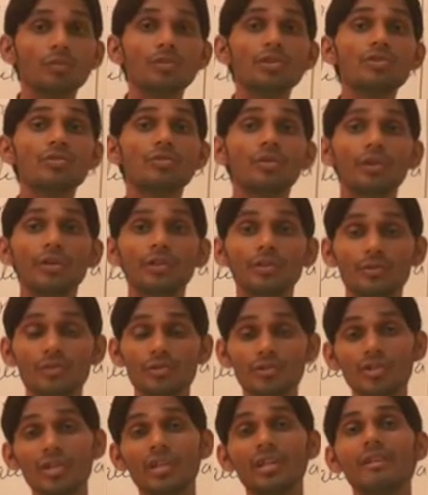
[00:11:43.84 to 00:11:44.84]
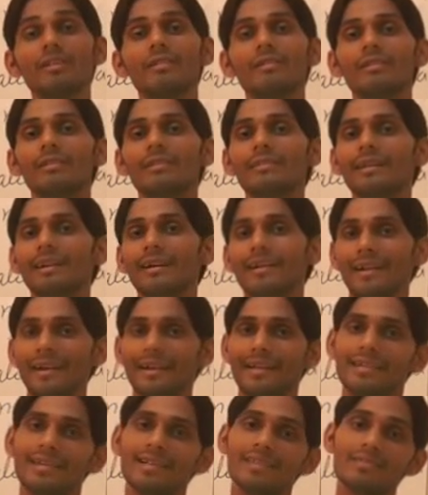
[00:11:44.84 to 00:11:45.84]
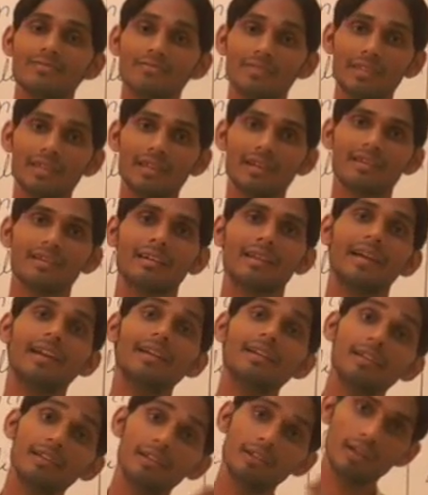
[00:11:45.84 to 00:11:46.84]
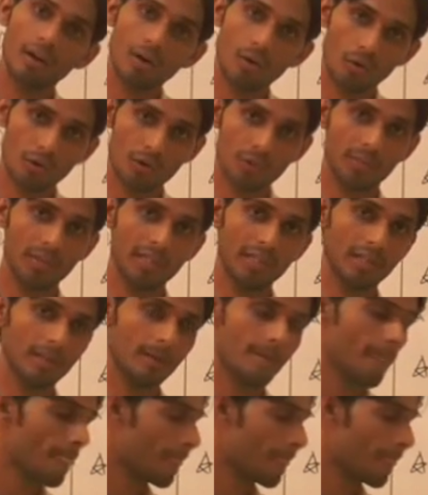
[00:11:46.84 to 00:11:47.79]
who is going to share all the ideas with the client in the hospital.